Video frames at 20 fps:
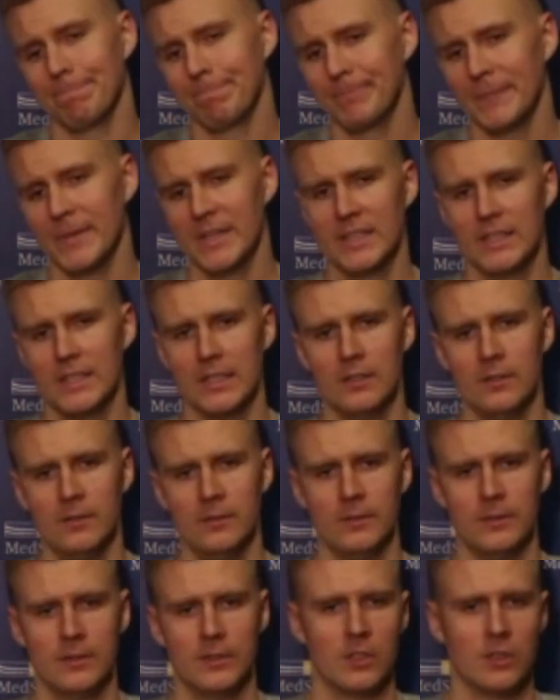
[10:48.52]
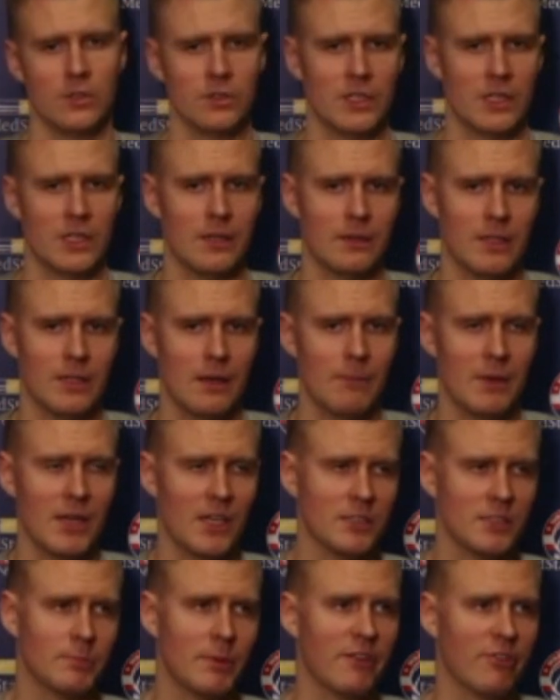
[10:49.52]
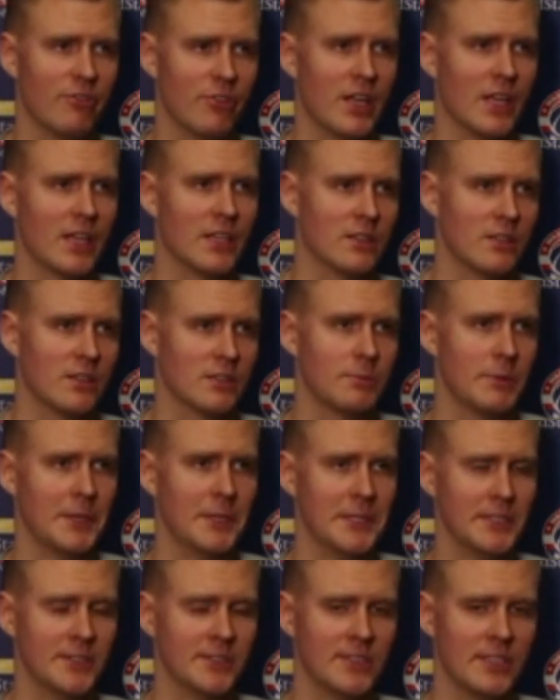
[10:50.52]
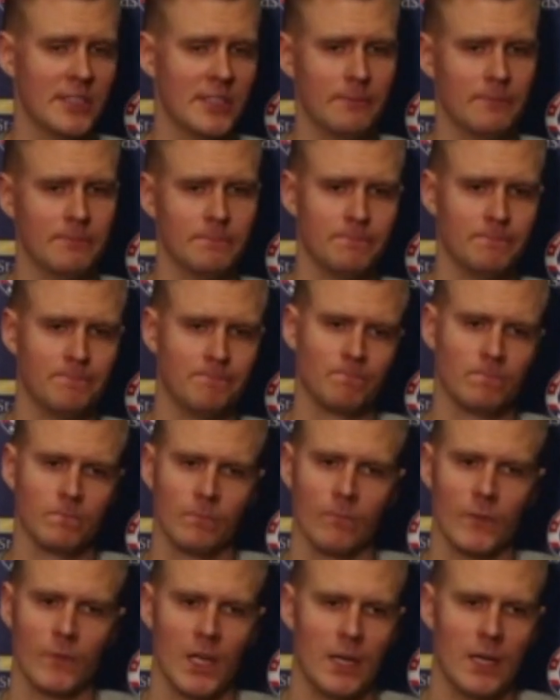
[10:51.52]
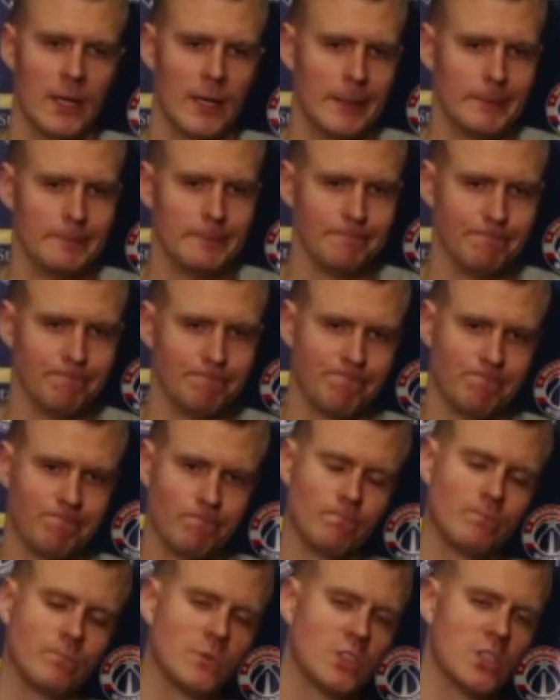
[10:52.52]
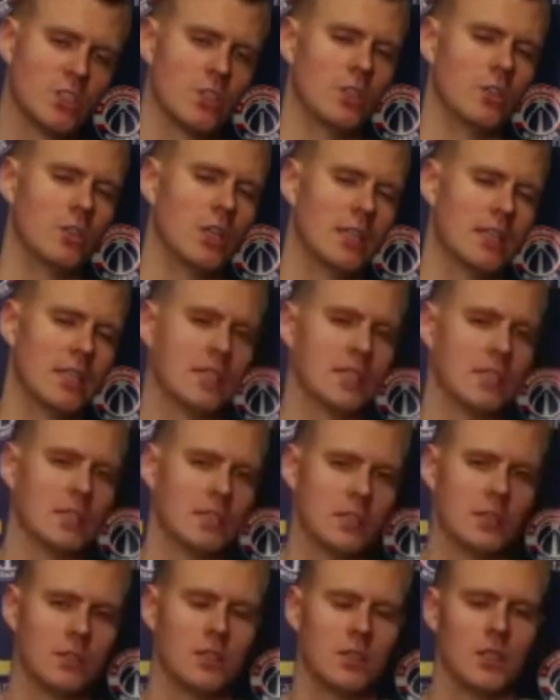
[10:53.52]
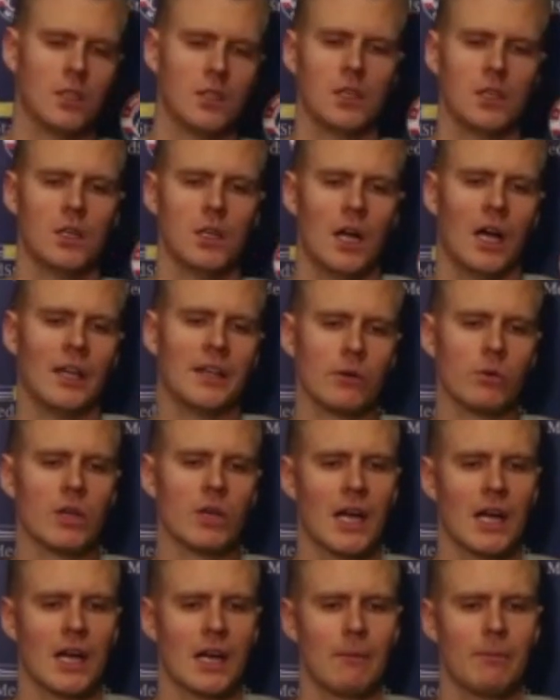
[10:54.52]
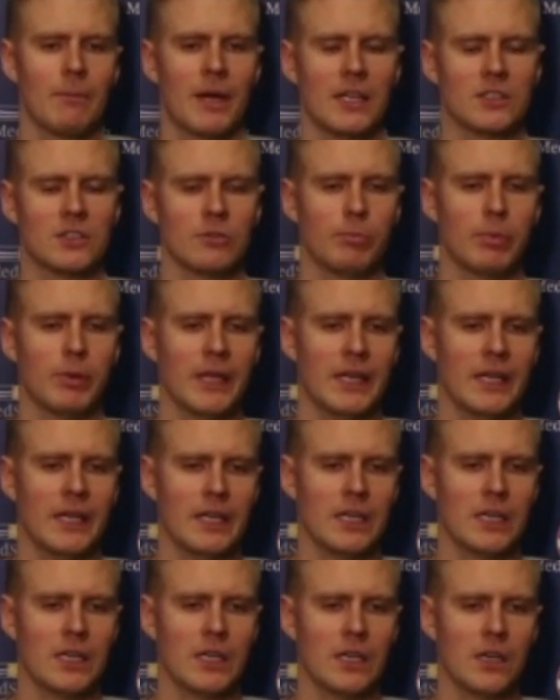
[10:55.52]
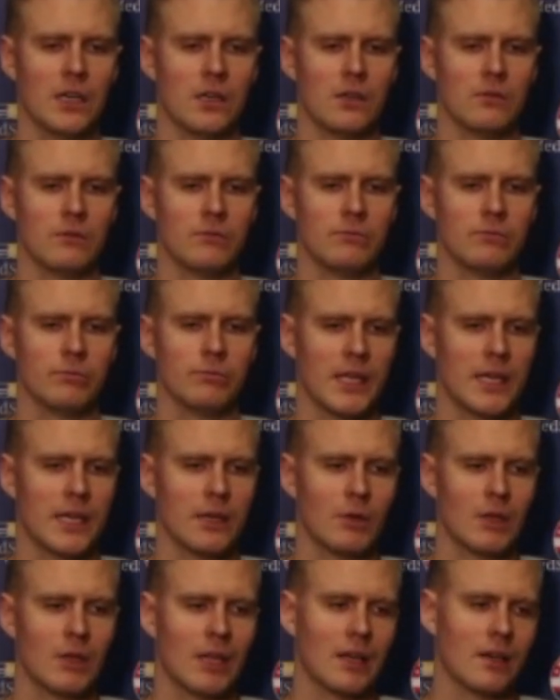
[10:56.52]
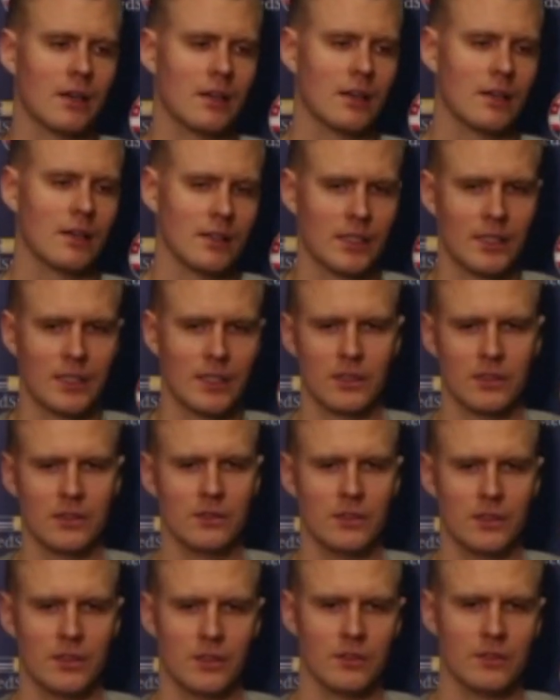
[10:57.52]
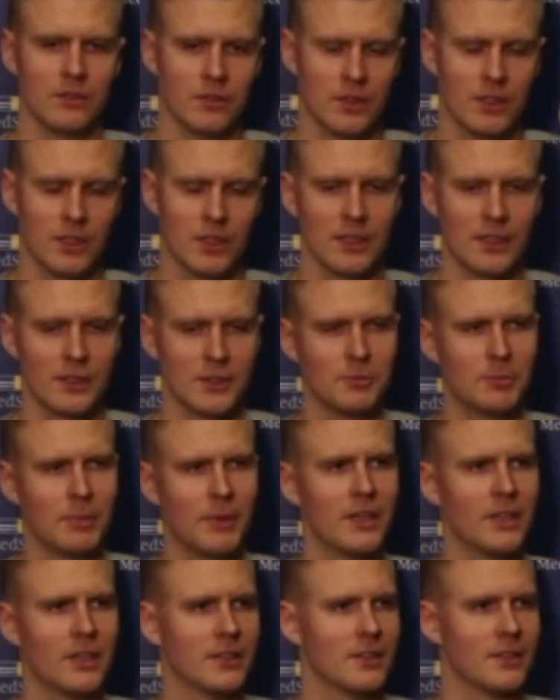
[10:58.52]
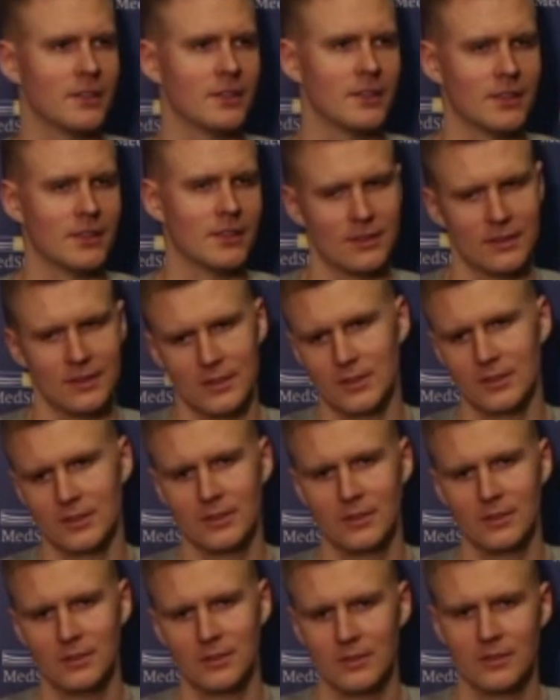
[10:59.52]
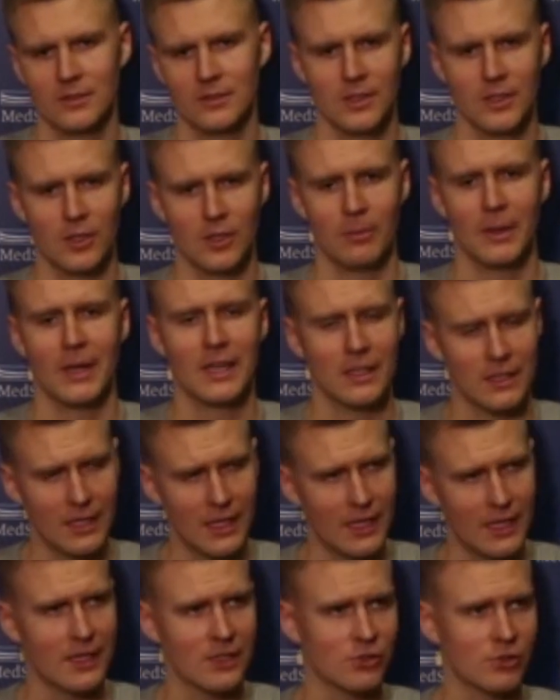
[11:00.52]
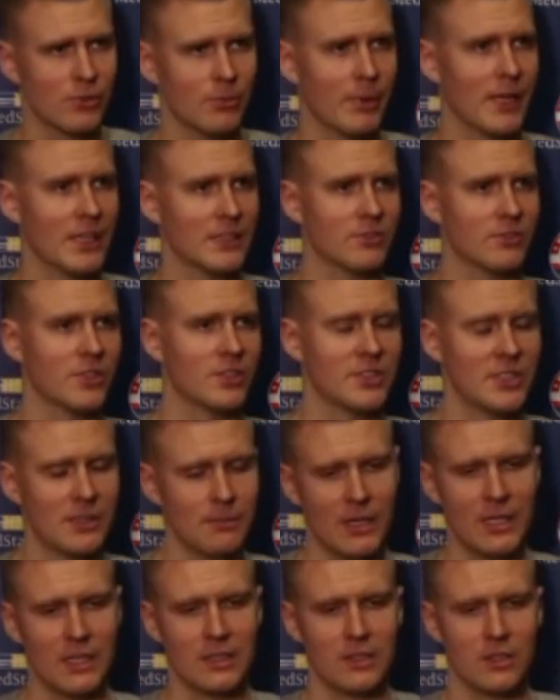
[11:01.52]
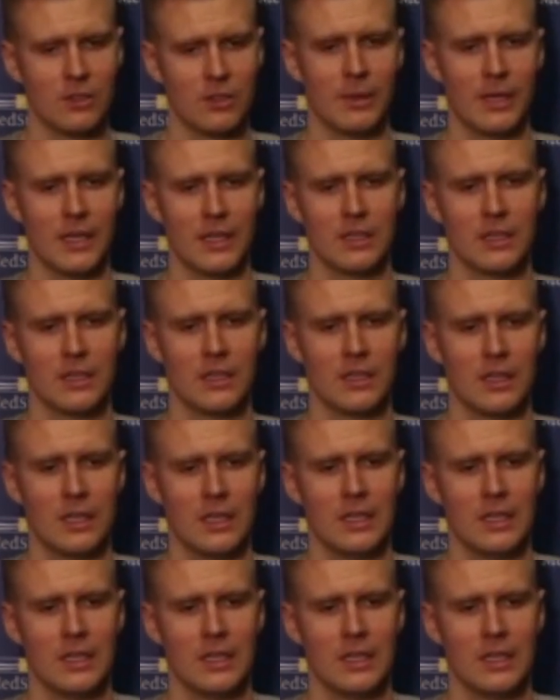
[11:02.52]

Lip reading: And then, you know, they made us pay for that experienced team. So I think we got to go back to playing with like a clear, you know, clear spirit and just, you know, making that extra pass for your teammate, you know, making the